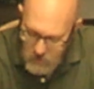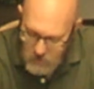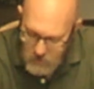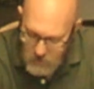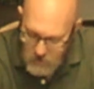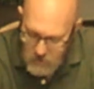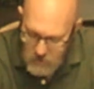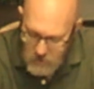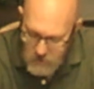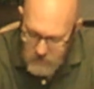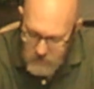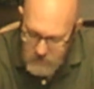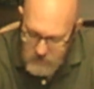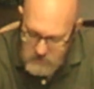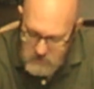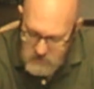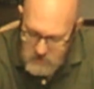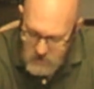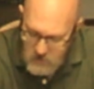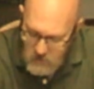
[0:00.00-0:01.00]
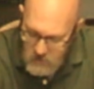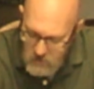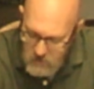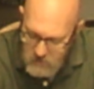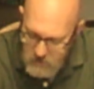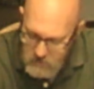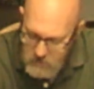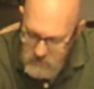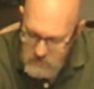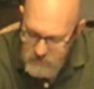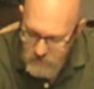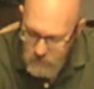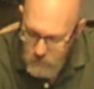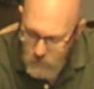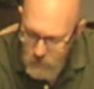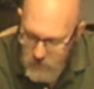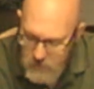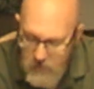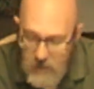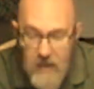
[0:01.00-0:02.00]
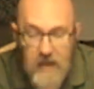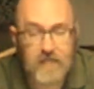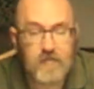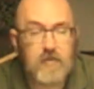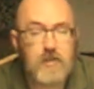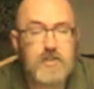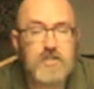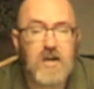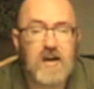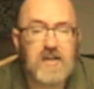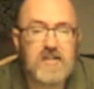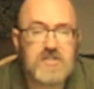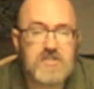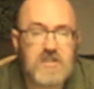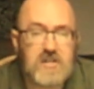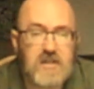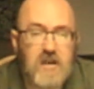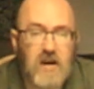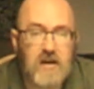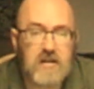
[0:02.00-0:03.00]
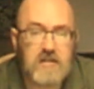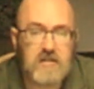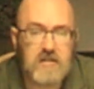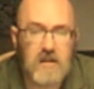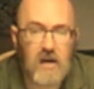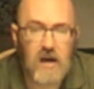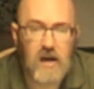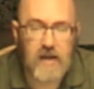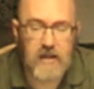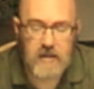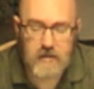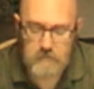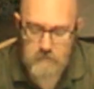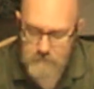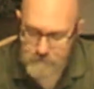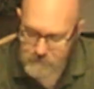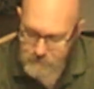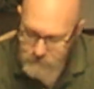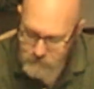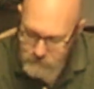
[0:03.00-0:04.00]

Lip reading: Our next card is free advertising online.